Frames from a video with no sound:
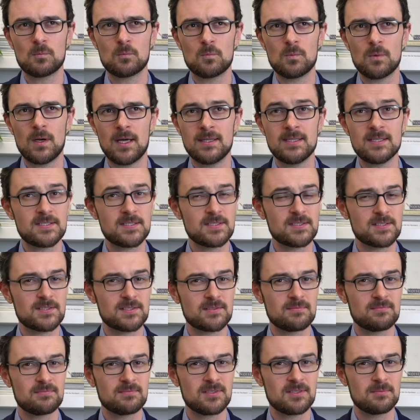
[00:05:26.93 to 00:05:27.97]
and this
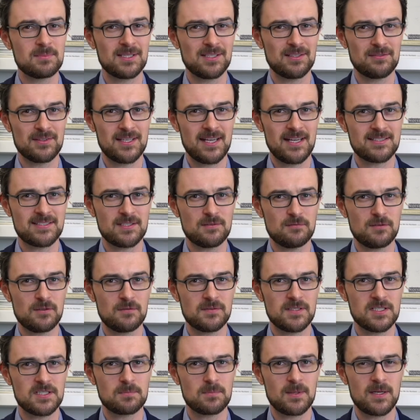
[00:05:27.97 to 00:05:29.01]
is the middle of the
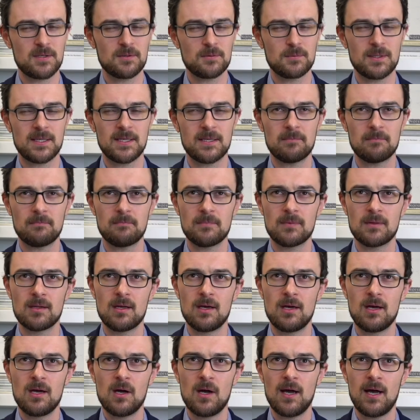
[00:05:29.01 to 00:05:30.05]
1850s, by the
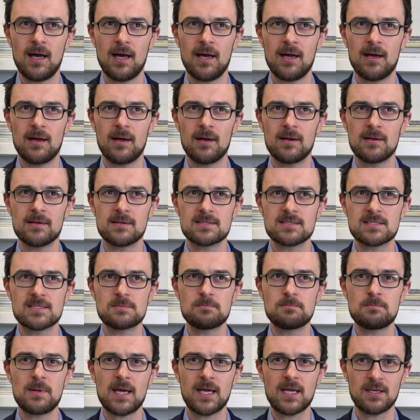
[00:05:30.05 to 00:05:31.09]
way,
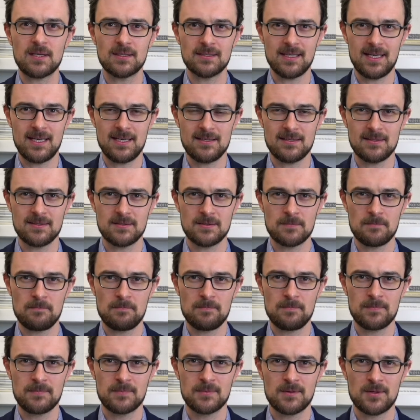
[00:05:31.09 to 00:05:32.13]
speculated
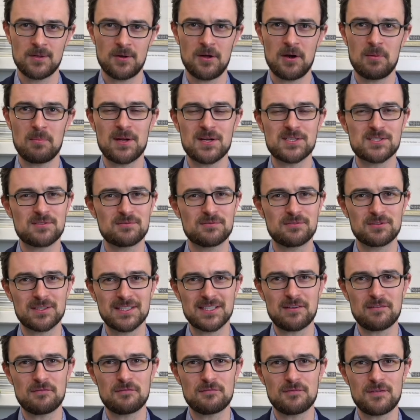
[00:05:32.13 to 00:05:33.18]
on a bunch of
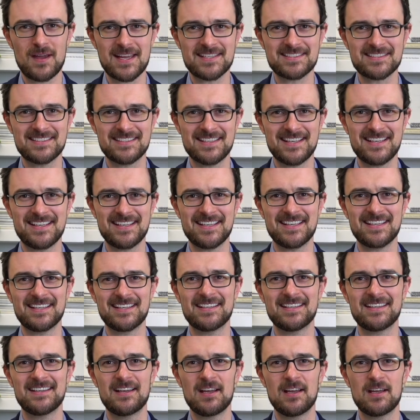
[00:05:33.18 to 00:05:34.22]
really
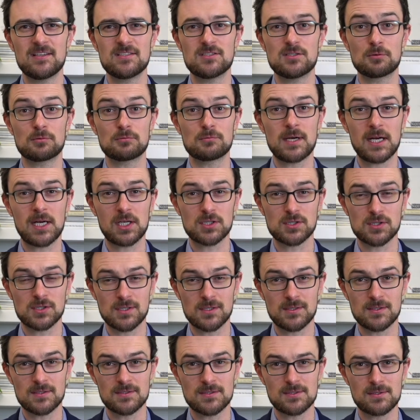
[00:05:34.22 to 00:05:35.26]
fascinating
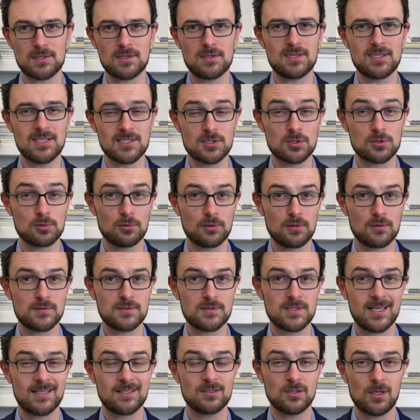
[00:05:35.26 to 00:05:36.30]
directions that this sort of
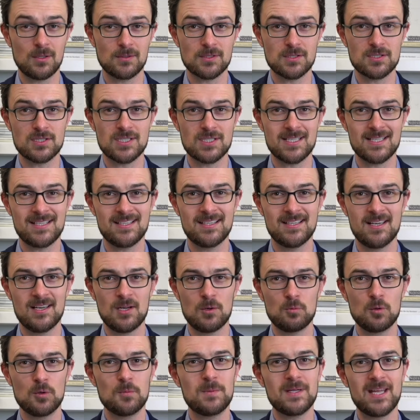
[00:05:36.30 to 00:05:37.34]
technology
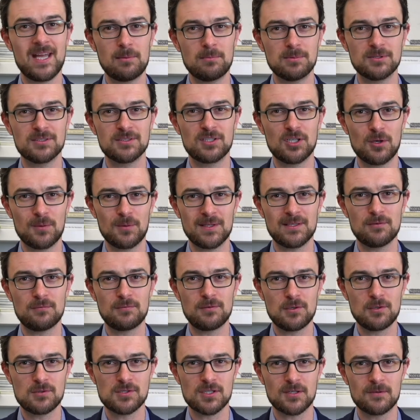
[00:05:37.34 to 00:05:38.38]
would be able to go in the
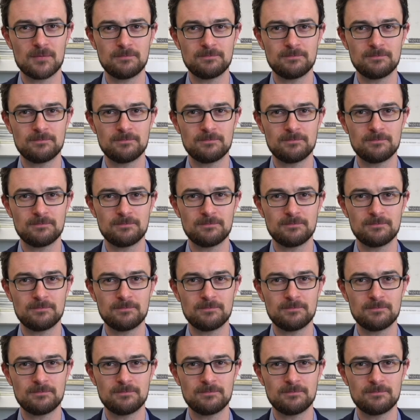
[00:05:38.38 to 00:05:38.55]
future.